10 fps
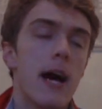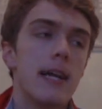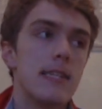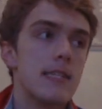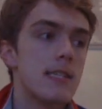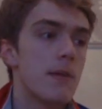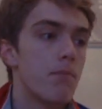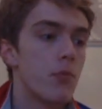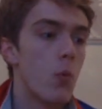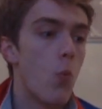And
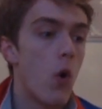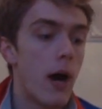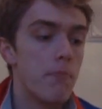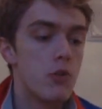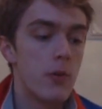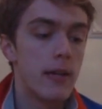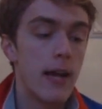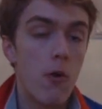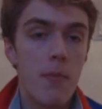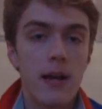what I'm doing
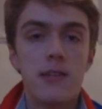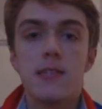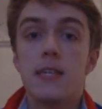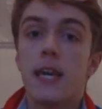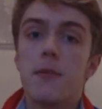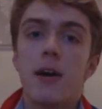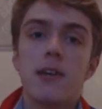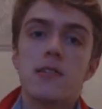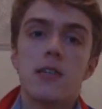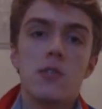now, I'm back at TK
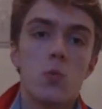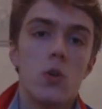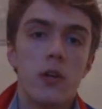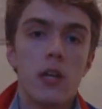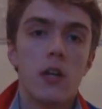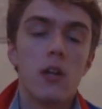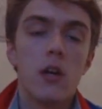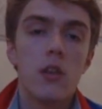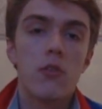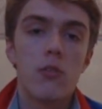Maxx, is working
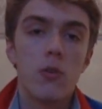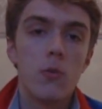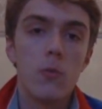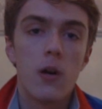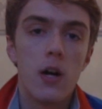through